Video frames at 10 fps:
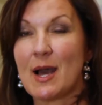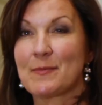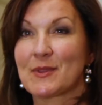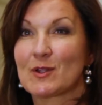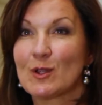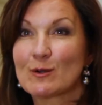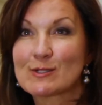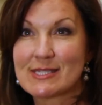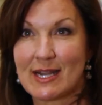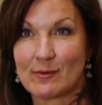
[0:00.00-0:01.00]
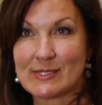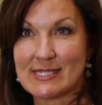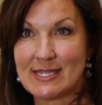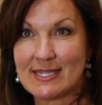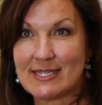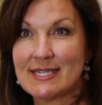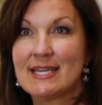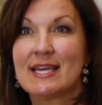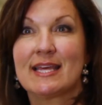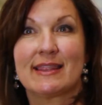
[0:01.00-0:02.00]
The clothes that I was in,
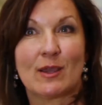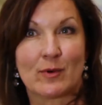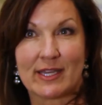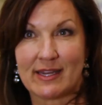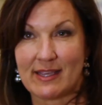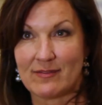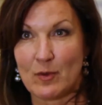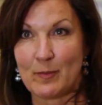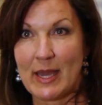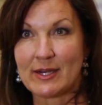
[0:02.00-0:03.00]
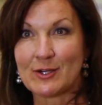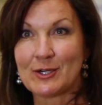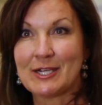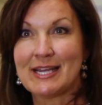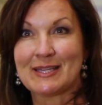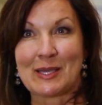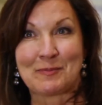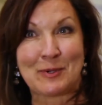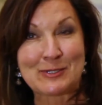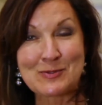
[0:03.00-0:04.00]
they were getting even better. Like
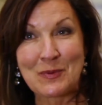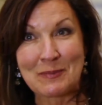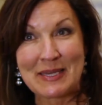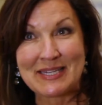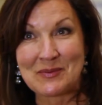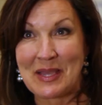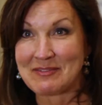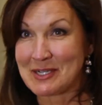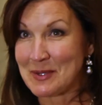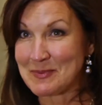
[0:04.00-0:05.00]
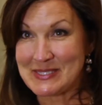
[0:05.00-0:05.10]
most women, we have a couple